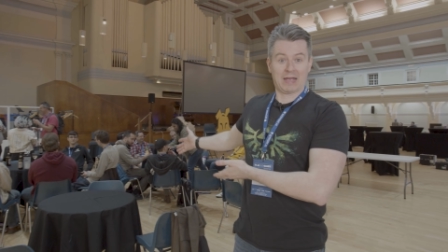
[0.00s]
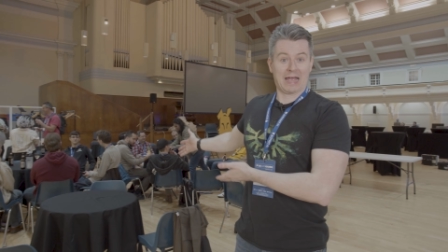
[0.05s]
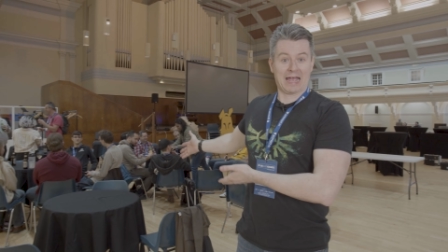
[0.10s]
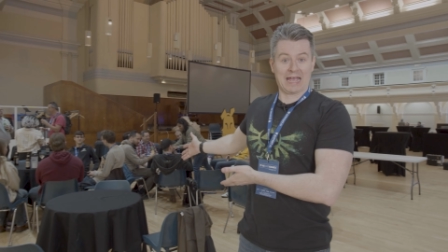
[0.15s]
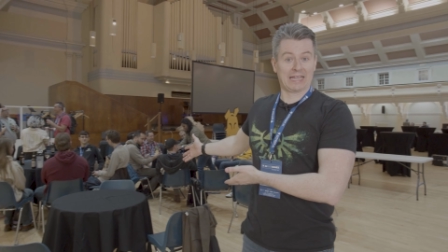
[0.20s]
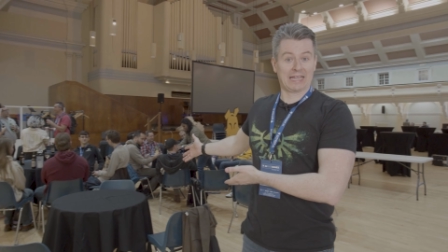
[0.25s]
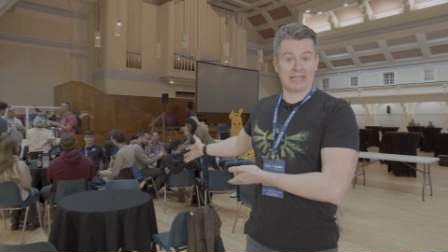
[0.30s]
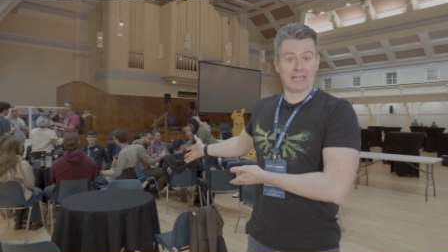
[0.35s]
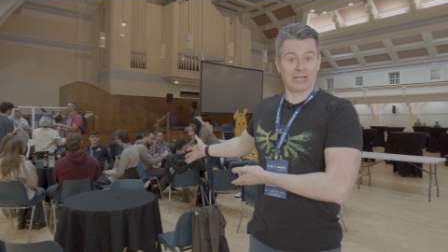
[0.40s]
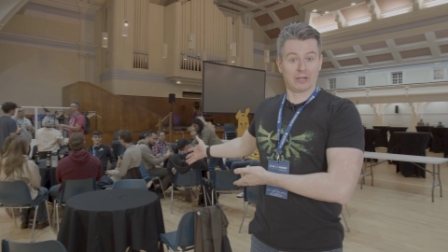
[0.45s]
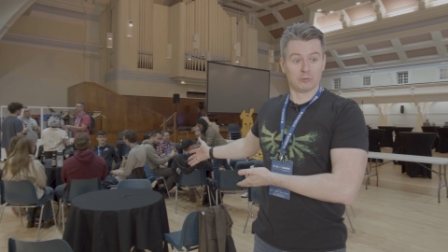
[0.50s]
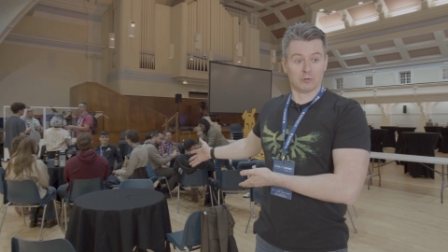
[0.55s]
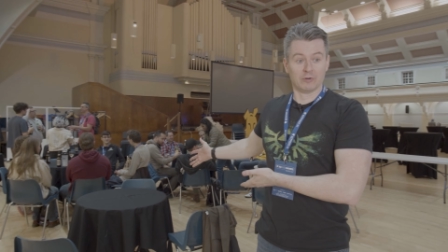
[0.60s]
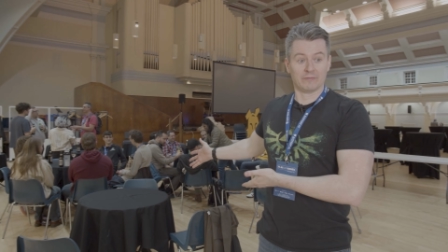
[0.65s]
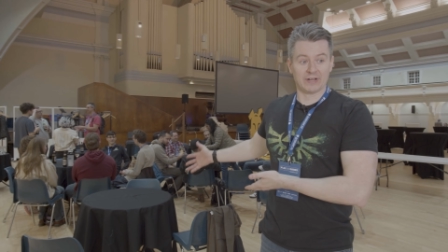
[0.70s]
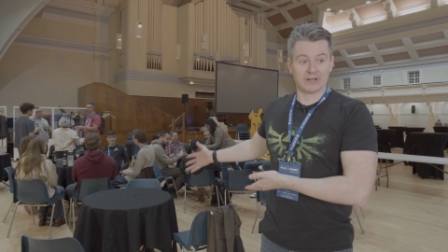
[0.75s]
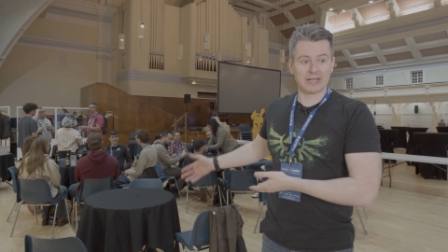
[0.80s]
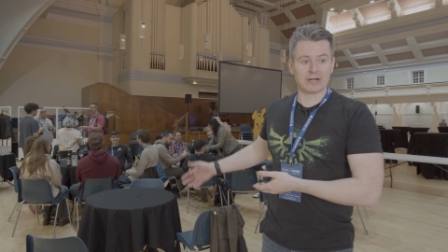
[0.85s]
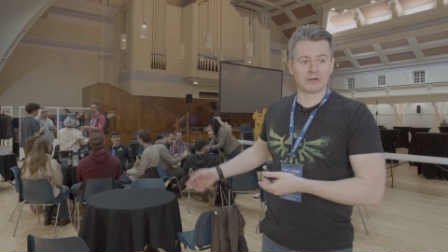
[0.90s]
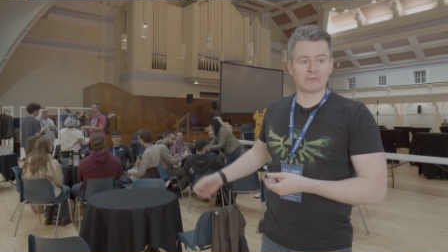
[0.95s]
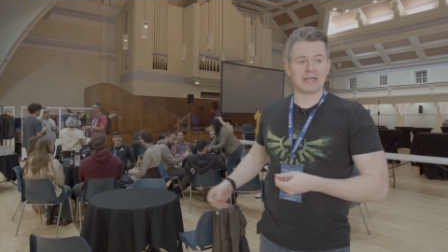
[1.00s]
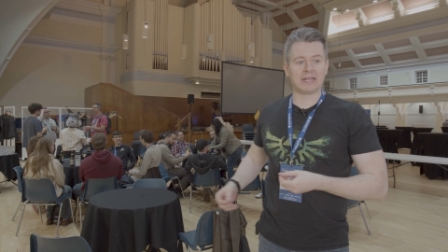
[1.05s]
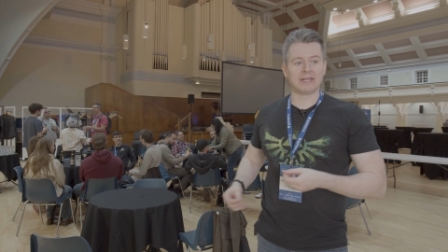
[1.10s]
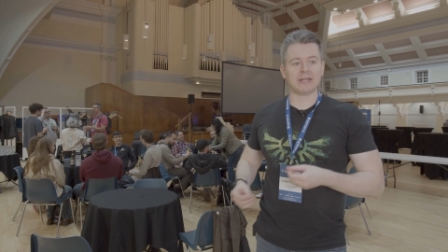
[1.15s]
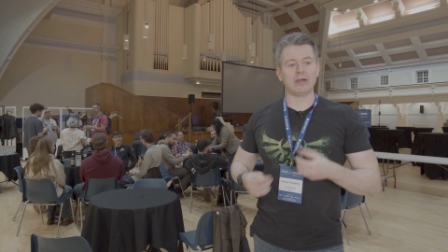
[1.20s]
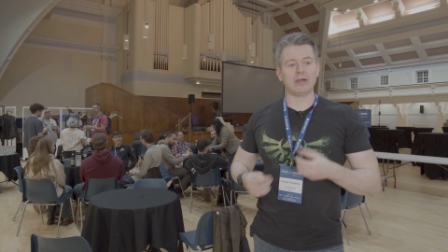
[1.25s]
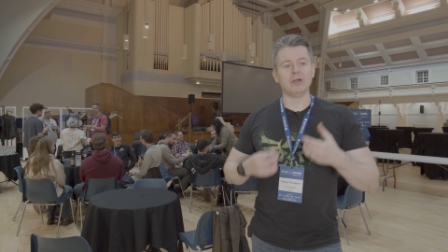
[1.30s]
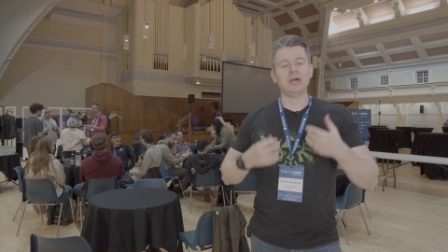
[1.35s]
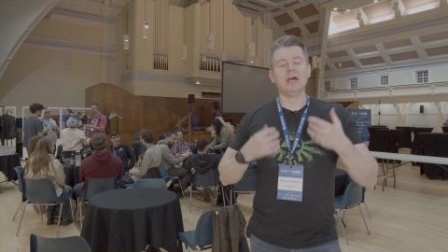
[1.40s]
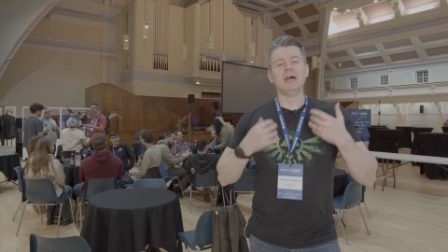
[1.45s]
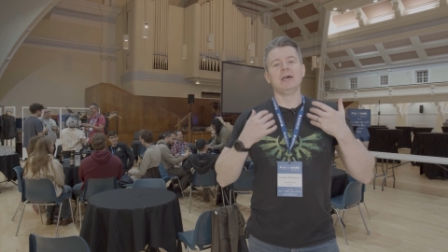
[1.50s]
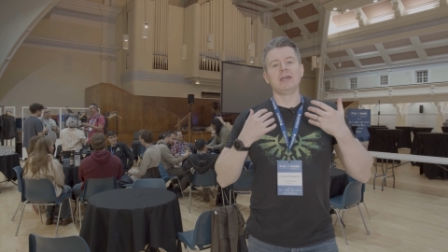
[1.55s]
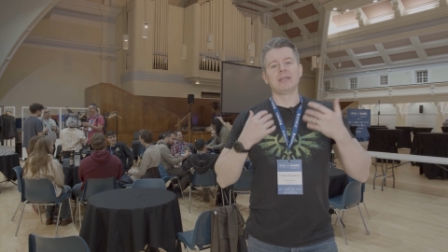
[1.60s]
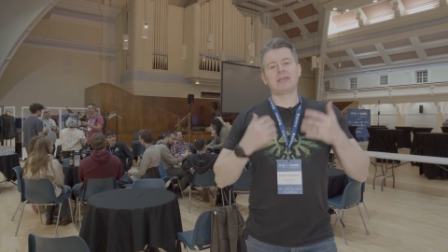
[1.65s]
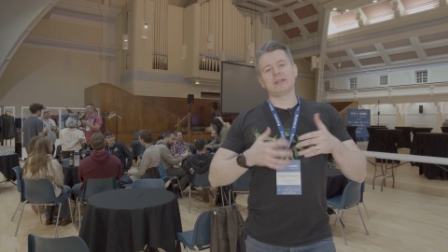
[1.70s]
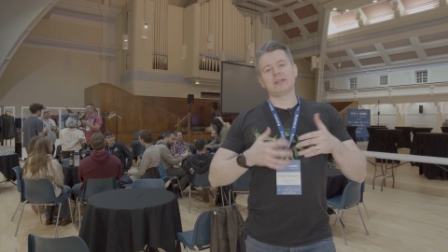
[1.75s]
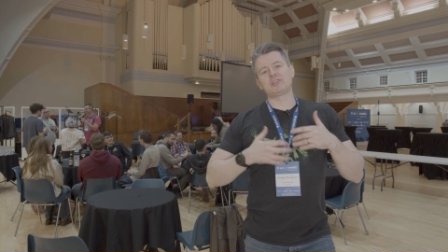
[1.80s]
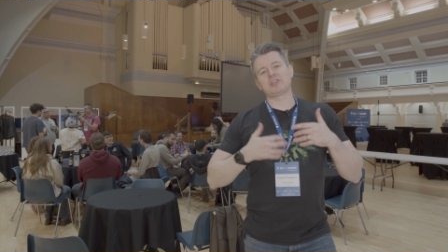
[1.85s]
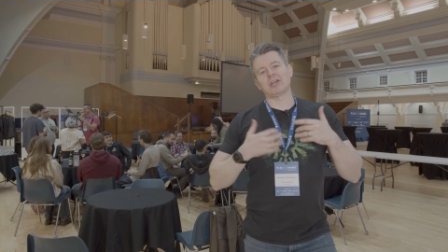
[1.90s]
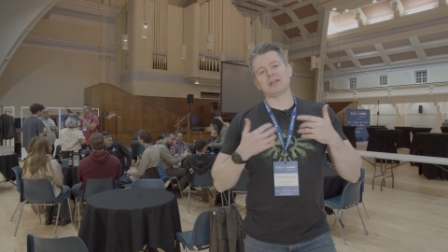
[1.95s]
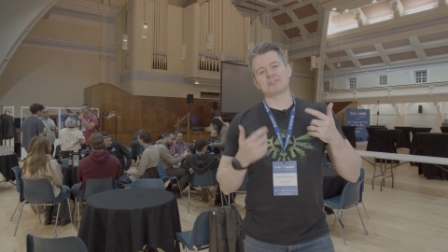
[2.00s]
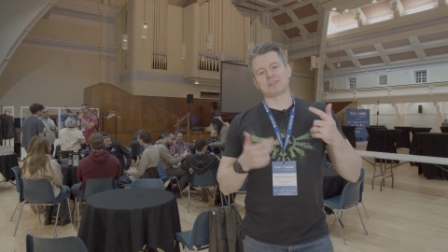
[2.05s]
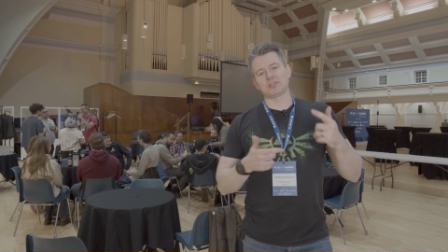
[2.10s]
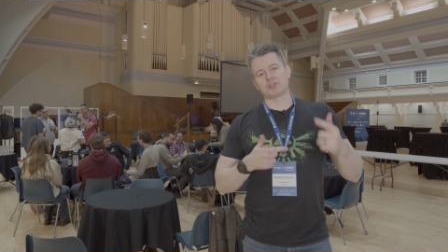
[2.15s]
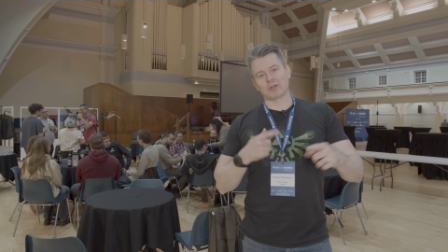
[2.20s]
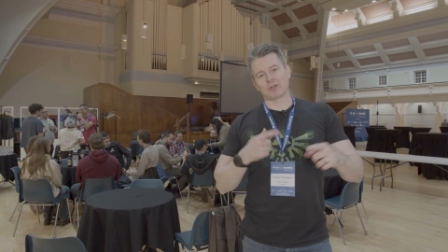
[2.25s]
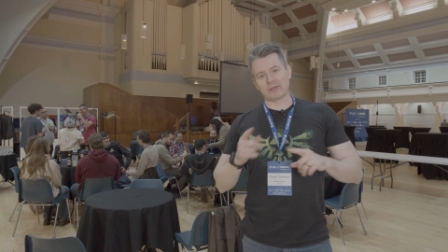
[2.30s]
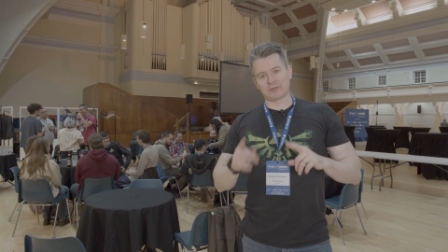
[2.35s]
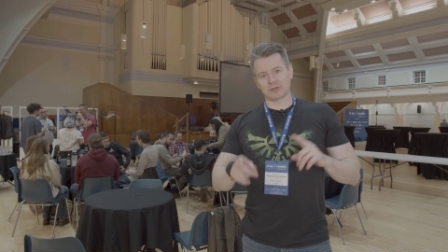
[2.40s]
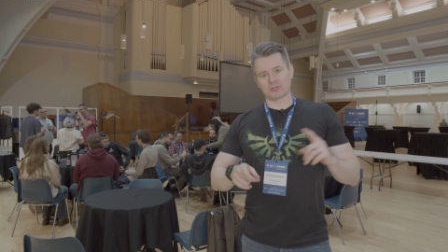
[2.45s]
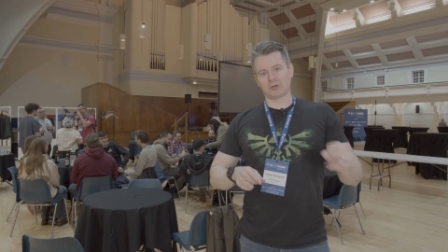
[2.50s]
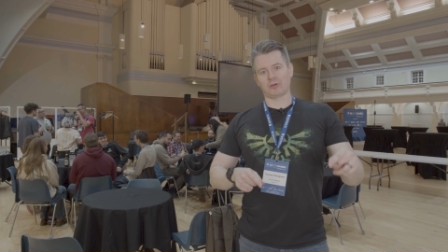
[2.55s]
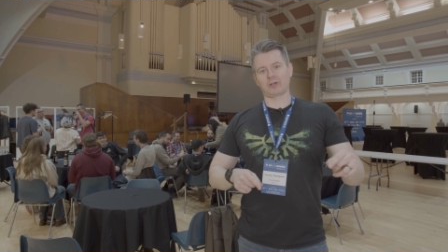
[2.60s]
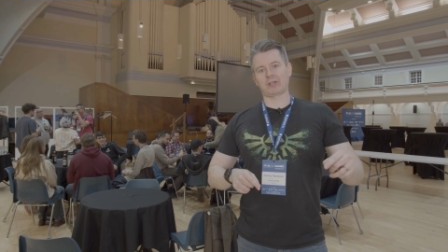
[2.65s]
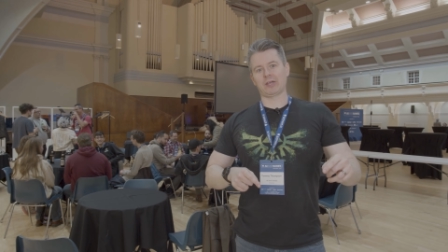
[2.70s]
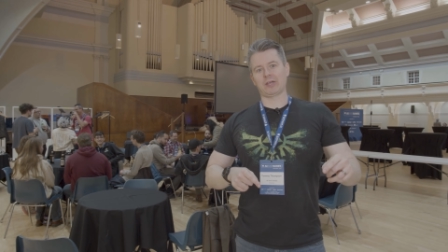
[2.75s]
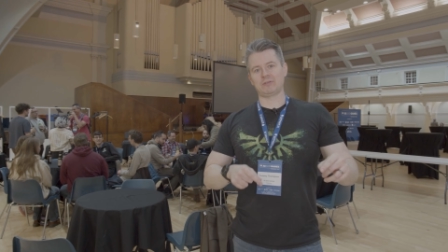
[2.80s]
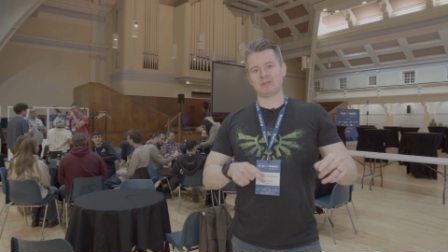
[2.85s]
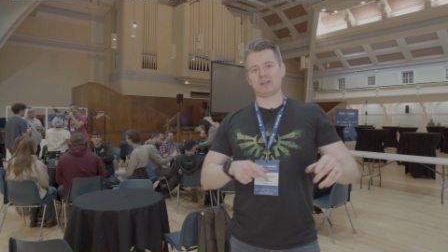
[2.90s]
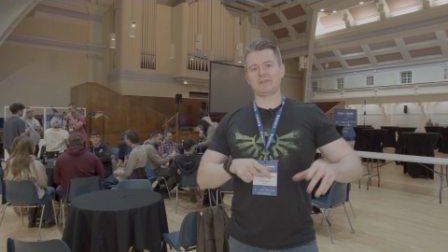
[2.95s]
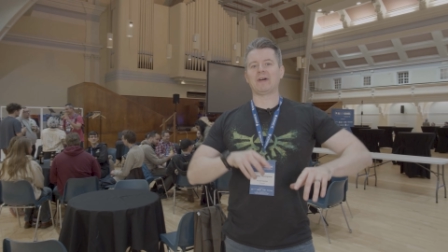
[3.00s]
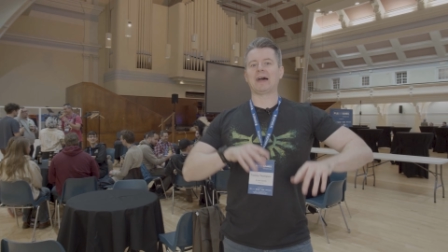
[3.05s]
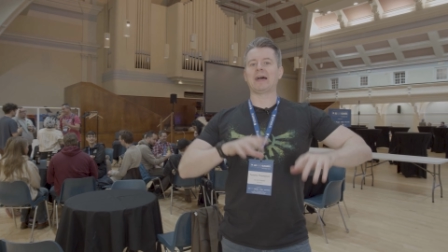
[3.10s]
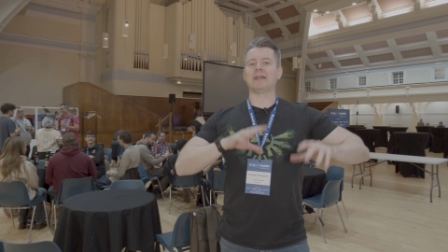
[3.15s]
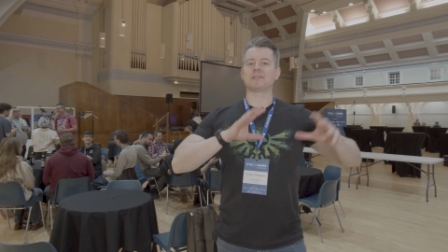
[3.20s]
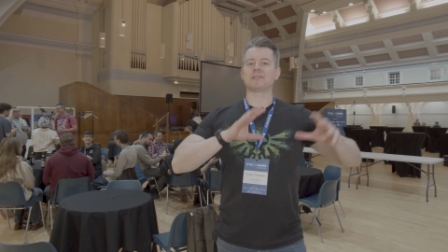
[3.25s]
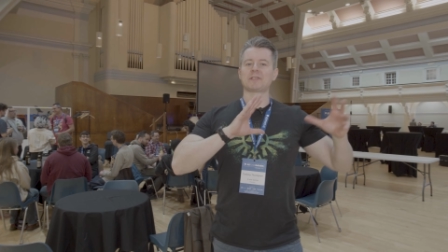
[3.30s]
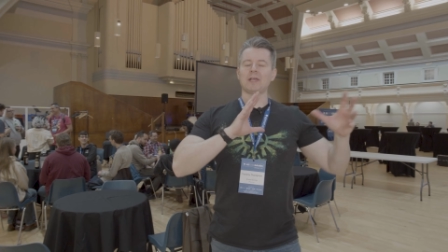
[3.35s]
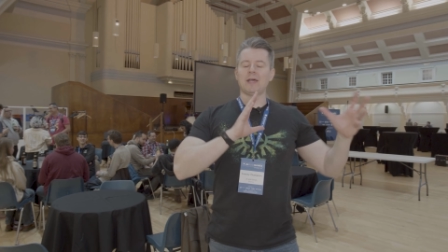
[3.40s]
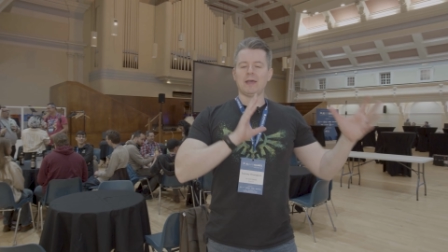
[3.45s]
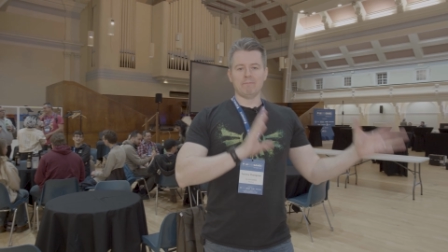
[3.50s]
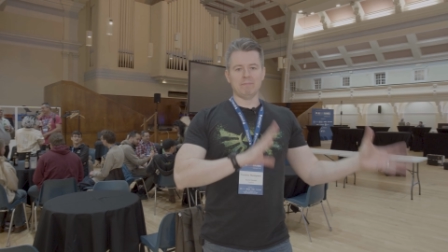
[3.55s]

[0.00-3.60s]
hanging out over there right now, get a chance to try their talk out in advance,